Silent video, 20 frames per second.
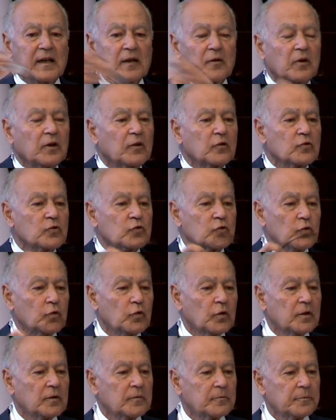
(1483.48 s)
between
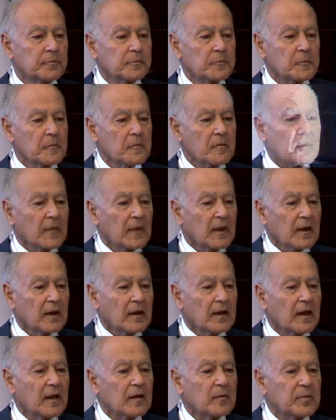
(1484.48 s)
the
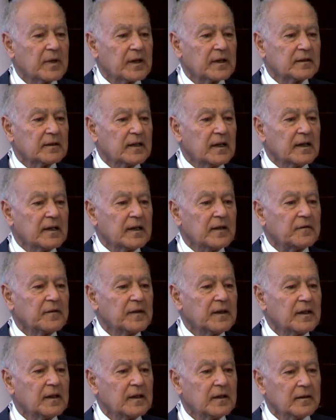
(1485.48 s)

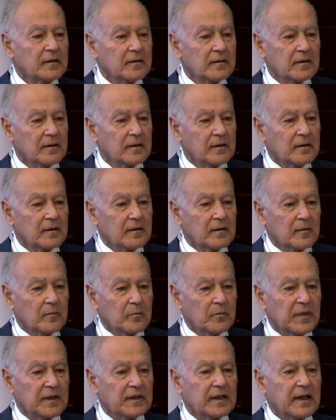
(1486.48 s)
UK and
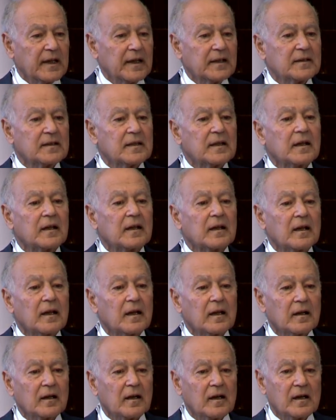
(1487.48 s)
German fleets
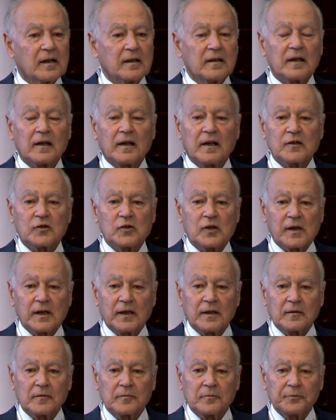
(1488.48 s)

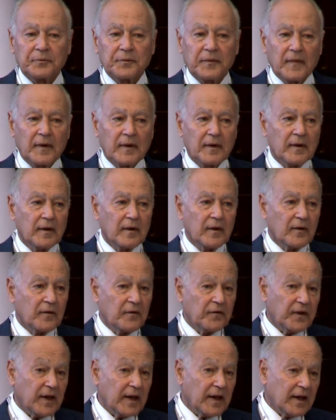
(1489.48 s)
in the beginning of
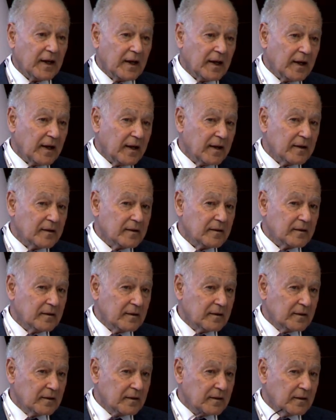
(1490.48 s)
the
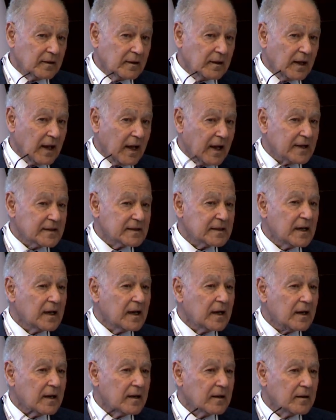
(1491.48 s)
20th century.
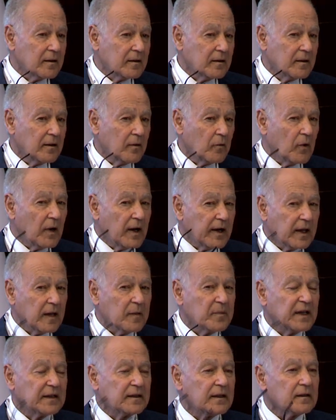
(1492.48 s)
There is a
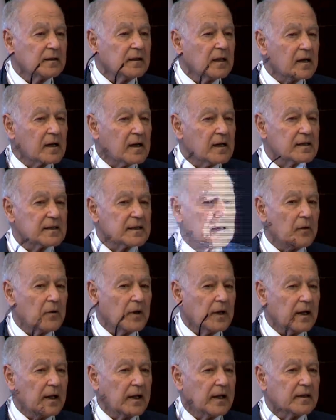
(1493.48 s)
moment that
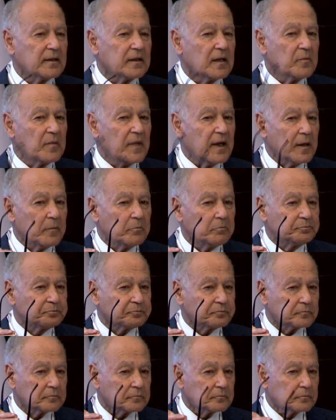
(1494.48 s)
we need to
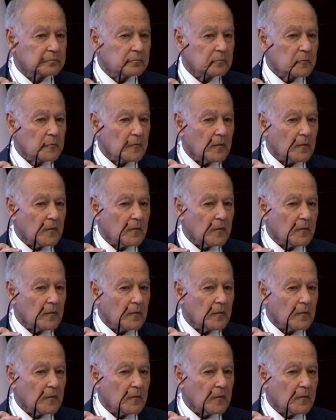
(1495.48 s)
examine,